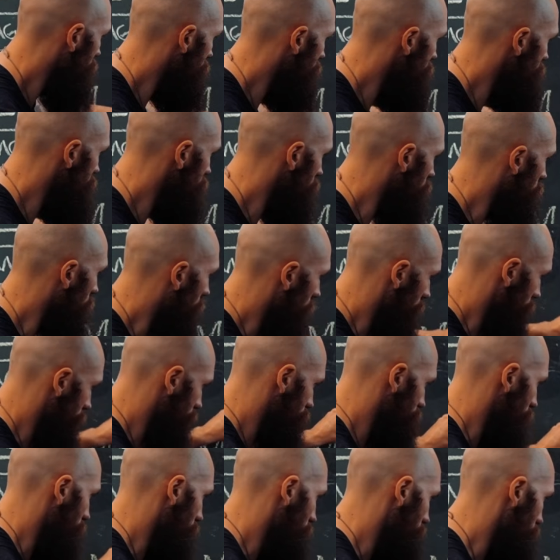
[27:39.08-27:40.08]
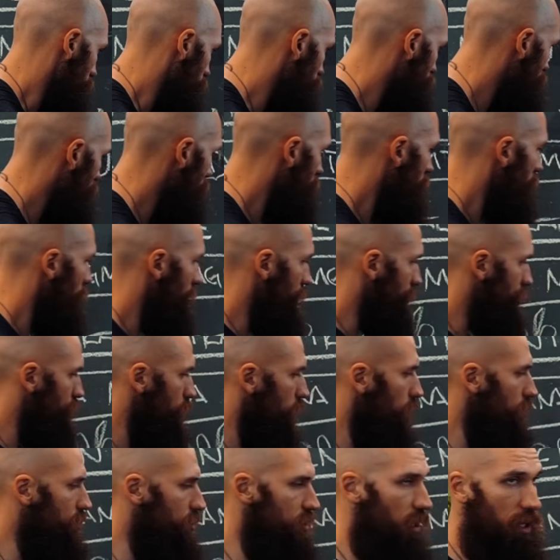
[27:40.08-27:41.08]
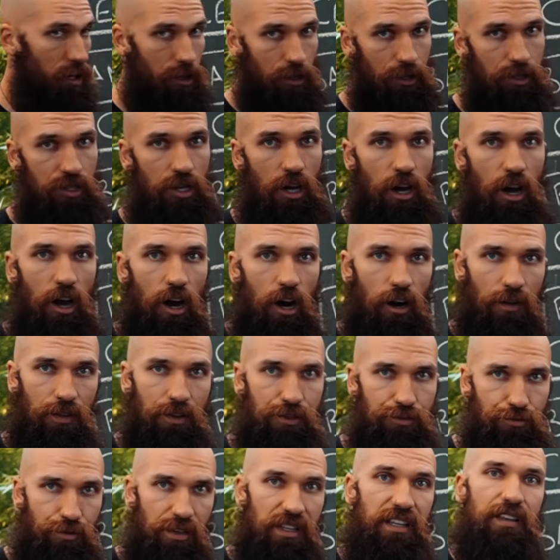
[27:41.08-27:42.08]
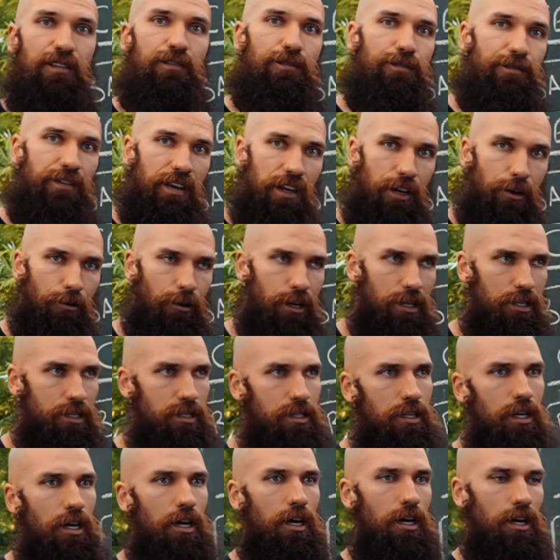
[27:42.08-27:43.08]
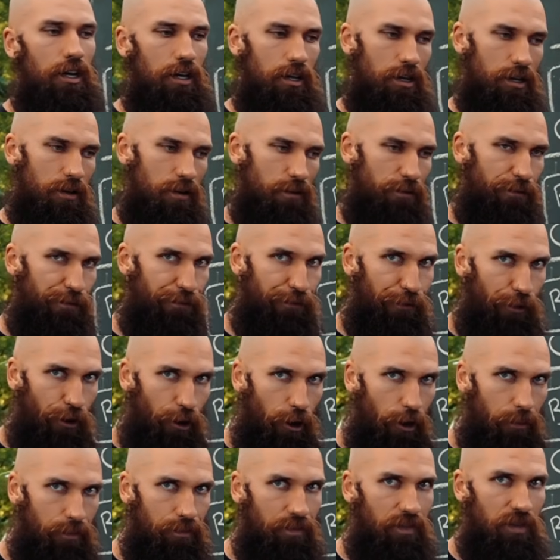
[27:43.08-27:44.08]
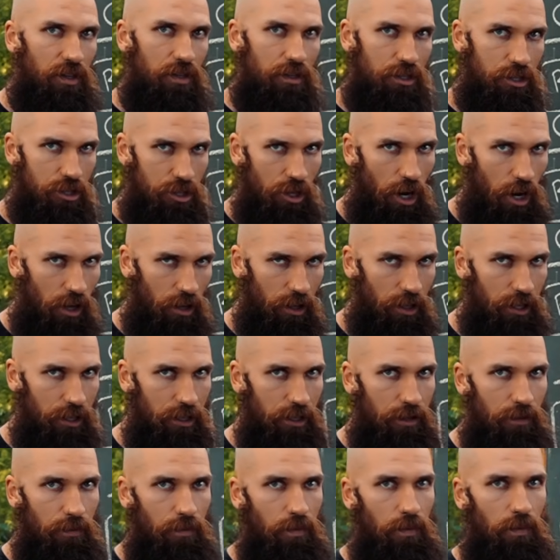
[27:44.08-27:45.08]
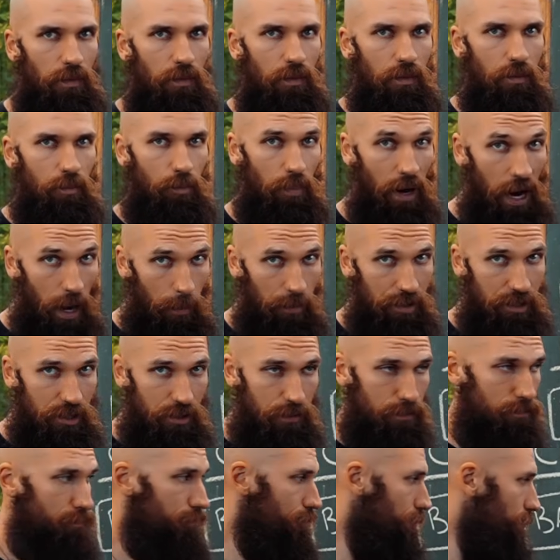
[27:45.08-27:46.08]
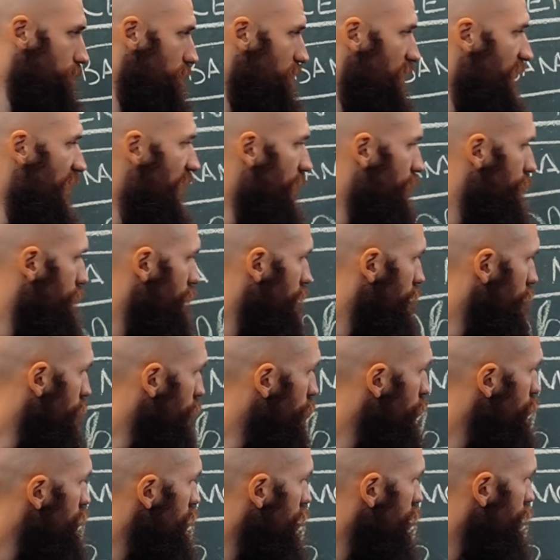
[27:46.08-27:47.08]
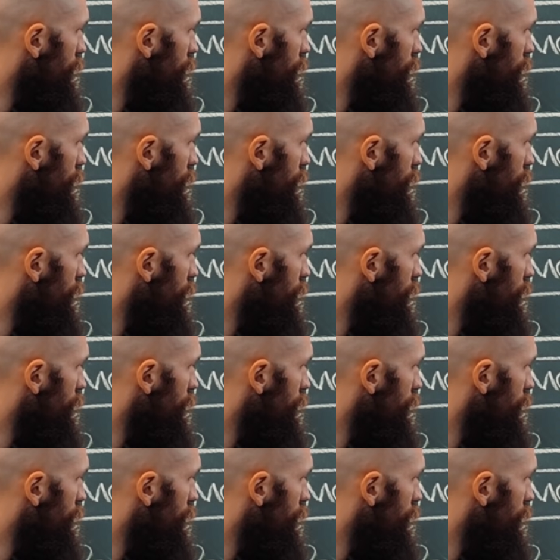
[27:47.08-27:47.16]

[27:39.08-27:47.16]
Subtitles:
is a water sucker. The sword suckers are these really vigorous, firm, solid pups. They have usually